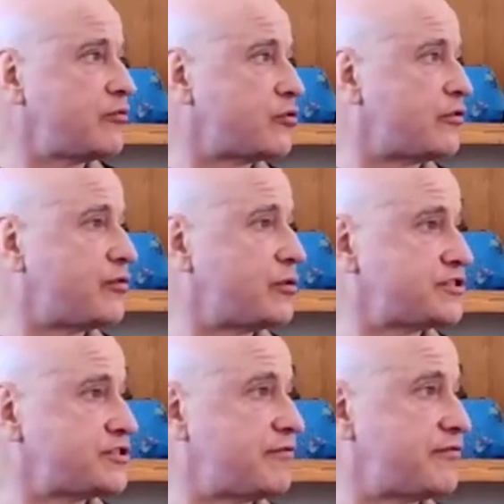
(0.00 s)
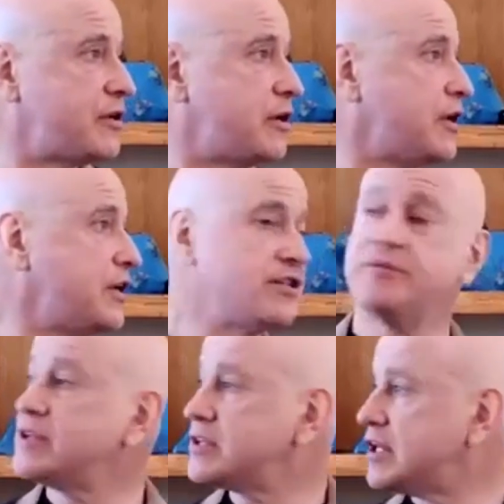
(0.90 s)
So if folks have
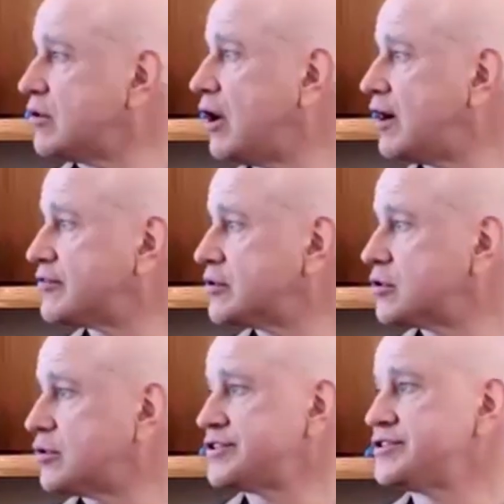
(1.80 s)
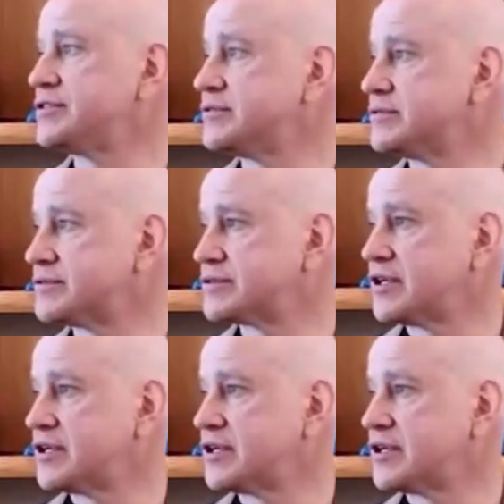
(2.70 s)
something they'd like to offer, questions,